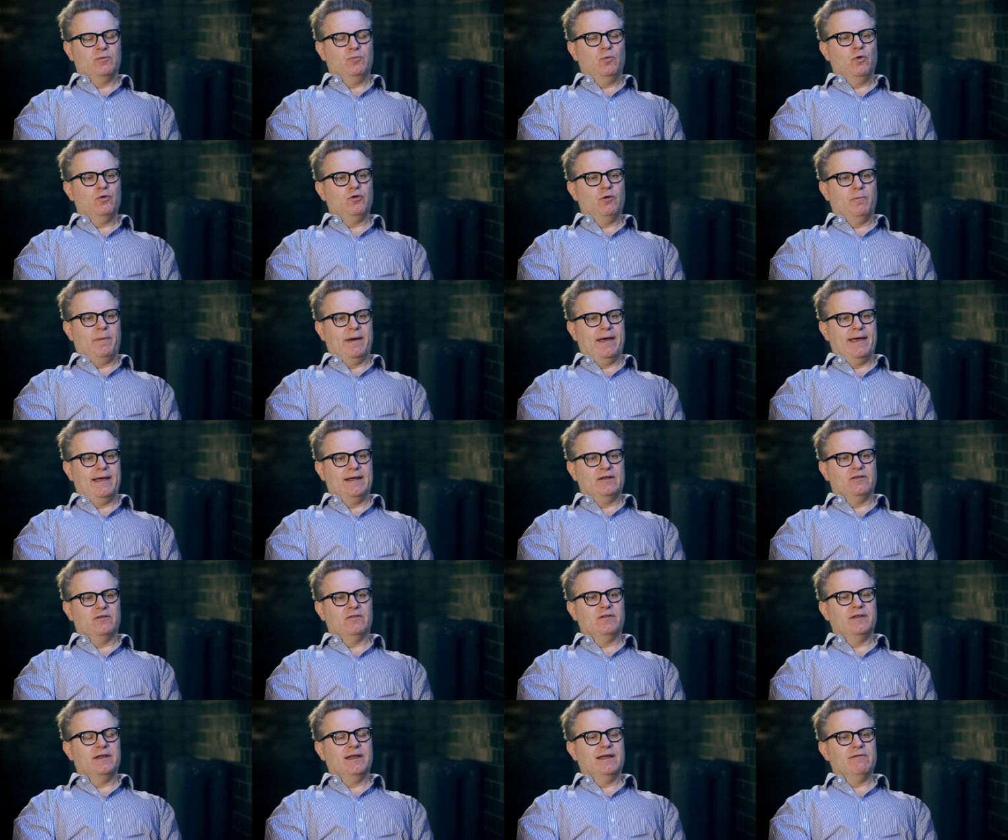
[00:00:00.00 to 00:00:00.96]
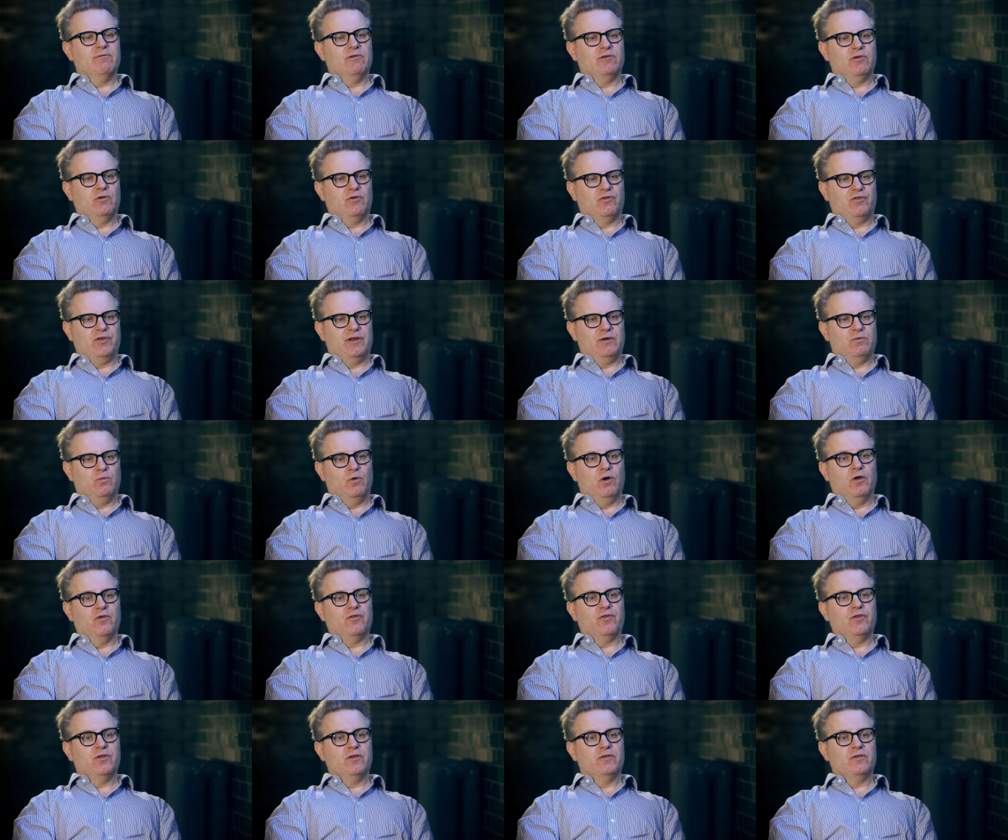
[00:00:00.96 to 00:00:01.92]
the more you paid, the nearer your seat
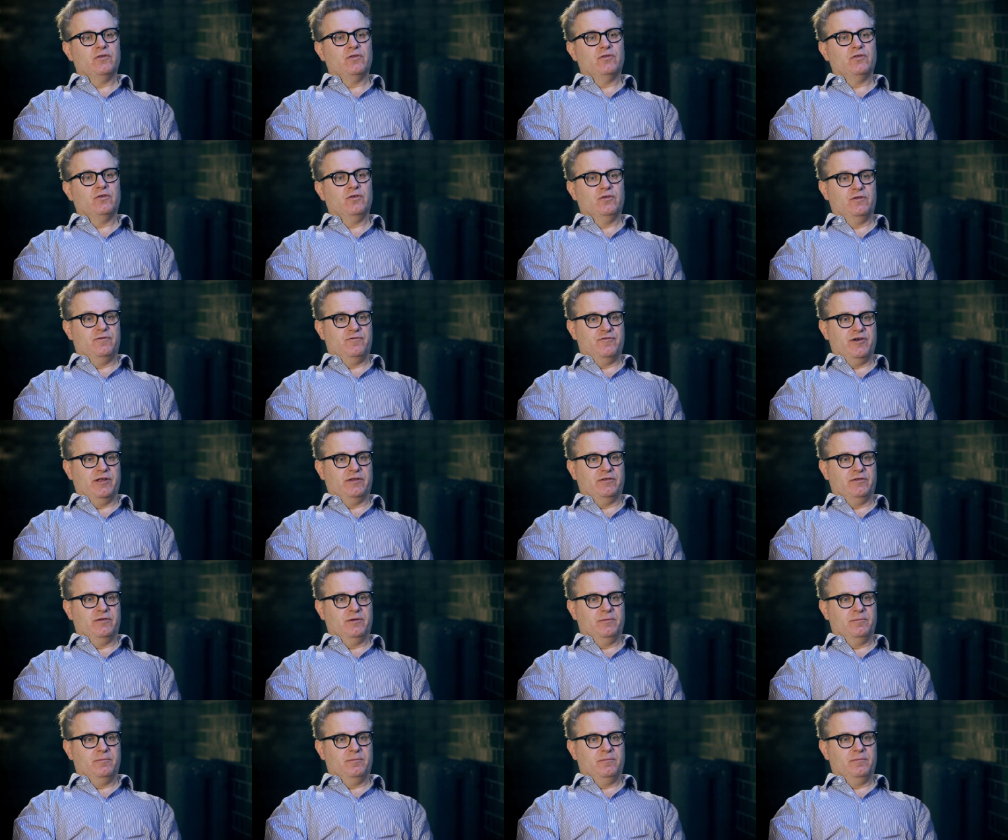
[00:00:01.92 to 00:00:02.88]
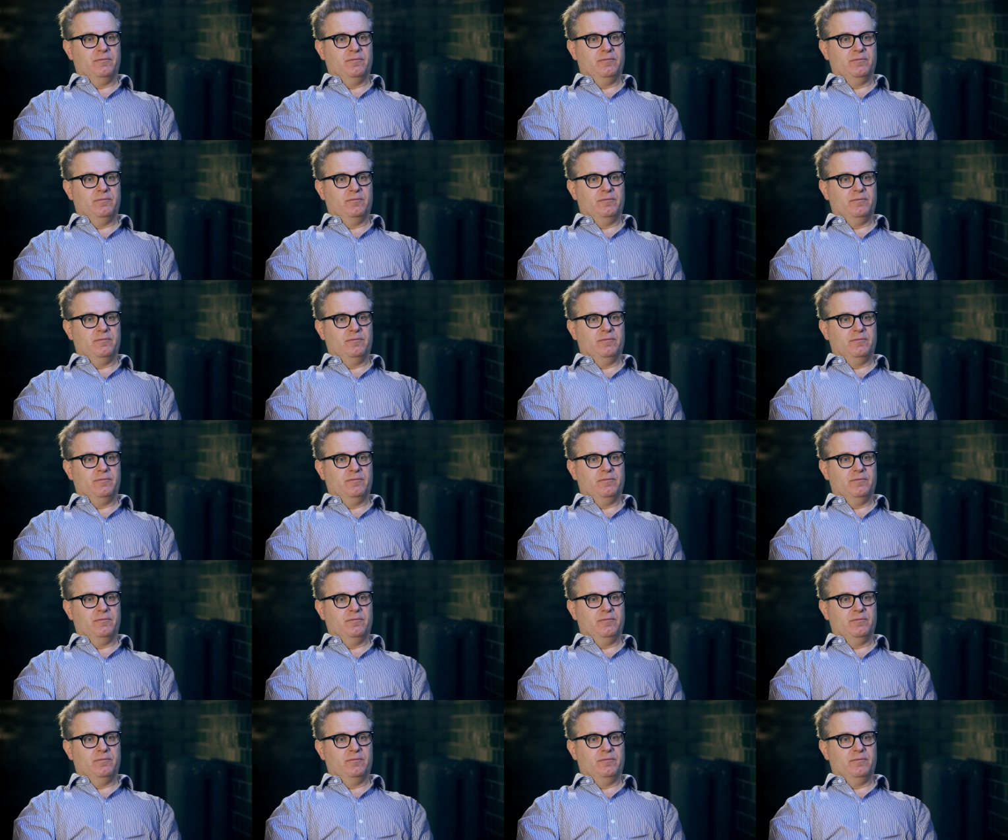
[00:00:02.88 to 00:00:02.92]
was to the front.